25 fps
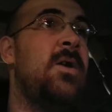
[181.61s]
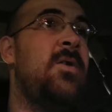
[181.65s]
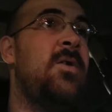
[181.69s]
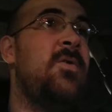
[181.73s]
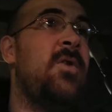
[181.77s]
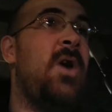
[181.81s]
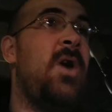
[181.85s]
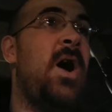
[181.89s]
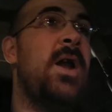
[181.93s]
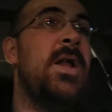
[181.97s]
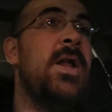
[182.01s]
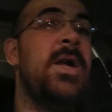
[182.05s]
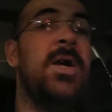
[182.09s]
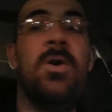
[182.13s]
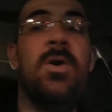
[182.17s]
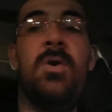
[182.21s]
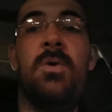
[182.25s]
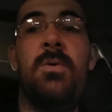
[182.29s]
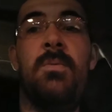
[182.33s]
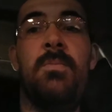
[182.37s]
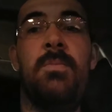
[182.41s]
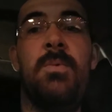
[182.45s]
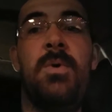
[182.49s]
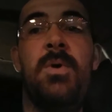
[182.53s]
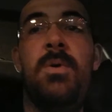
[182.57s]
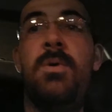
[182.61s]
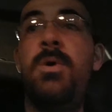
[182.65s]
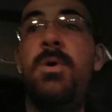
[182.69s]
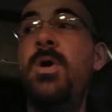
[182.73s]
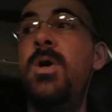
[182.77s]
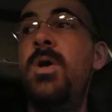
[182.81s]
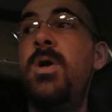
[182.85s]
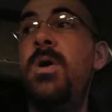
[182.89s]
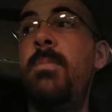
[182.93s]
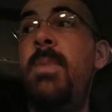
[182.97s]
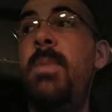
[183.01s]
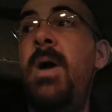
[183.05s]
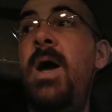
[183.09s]
exciting or
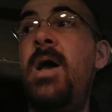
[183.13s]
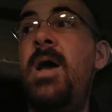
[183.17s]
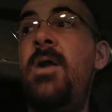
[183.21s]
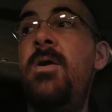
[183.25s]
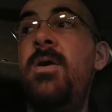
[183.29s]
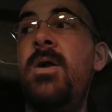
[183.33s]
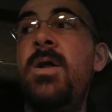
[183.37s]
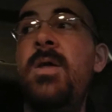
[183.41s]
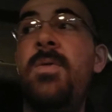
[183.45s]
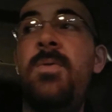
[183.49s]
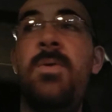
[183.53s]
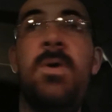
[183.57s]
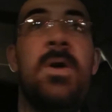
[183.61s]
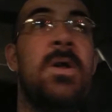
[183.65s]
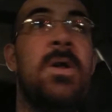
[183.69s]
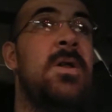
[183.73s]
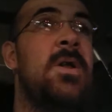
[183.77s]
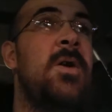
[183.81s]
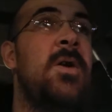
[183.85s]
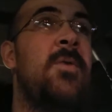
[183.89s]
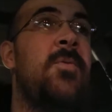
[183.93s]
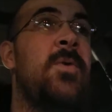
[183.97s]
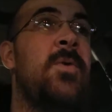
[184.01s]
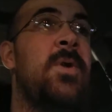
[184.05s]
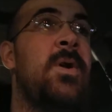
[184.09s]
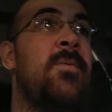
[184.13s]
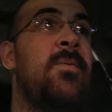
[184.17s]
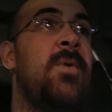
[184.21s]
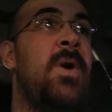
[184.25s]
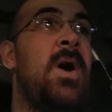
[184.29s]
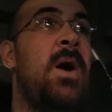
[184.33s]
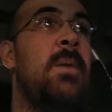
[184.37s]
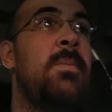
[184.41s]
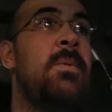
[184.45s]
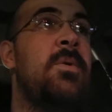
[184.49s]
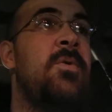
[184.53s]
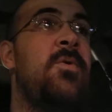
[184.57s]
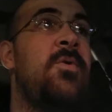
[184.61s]
good or bad or anything indifferent have
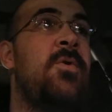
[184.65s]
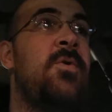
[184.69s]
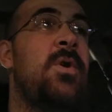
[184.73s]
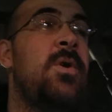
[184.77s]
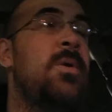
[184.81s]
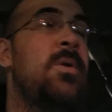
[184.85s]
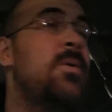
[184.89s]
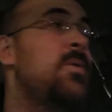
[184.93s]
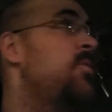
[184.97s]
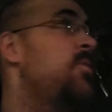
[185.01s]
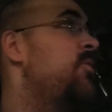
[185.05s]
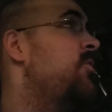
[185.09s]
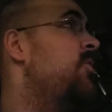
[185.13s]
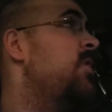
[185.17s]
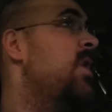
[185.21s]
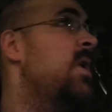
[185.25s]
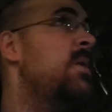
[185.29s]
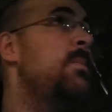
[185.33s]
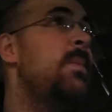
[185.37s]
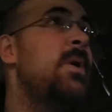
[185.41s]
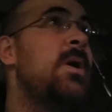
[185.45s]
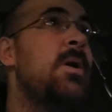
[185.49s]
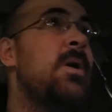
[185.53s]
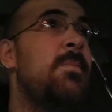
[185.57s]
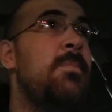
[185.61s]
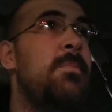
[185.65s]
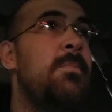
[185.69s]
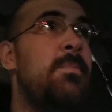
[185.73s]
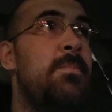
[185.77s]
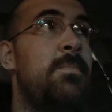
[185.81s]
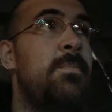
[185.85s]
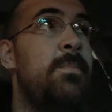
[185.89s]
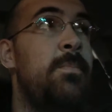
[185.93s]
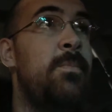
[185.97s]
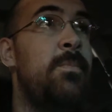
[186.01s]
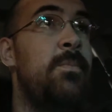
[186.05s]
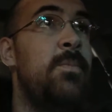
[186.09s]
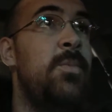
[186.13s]
happened. So it's just kind of been
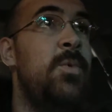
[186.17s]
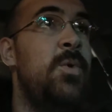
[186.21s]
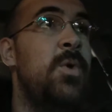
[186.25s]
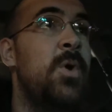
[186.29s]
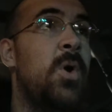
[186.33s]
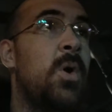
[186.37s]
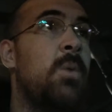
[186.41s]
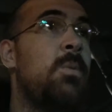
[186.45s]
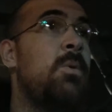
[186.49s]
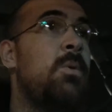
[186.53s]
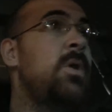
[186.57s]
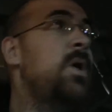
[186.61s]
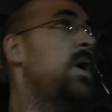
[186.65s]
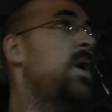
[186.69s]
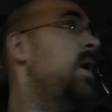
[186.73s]
a normal